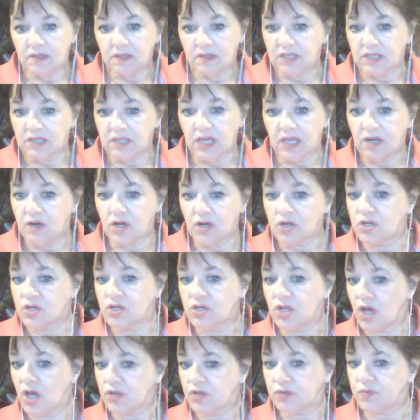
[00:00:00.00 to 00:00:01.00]
they are
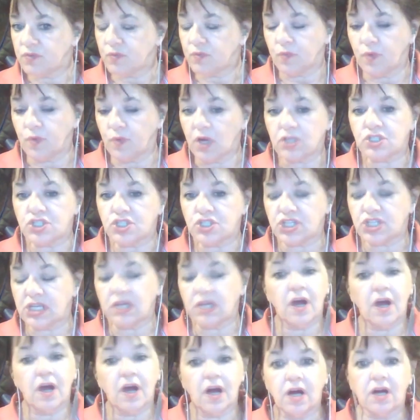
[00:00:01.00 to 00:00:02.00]
not
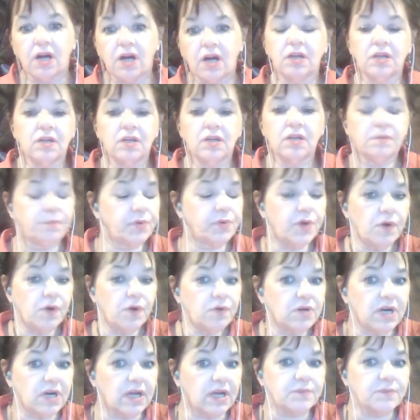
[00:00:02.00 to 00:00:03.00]
watching our
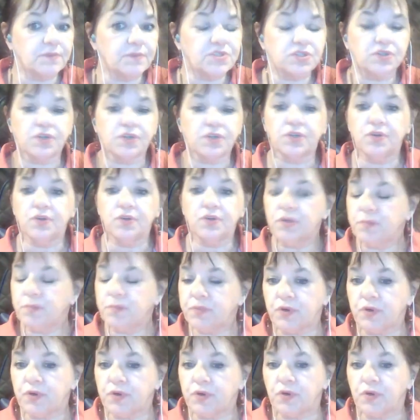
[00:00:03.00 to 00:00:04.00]
programs or your
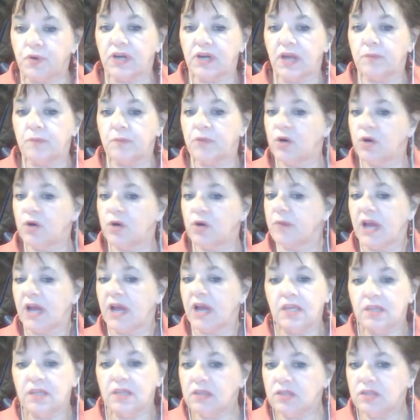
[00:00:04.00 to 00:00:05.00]
program or my
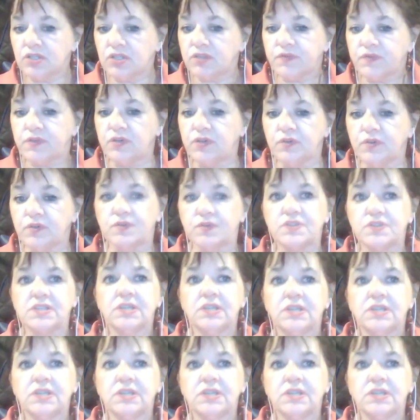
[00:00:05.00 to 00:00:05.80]
interviews.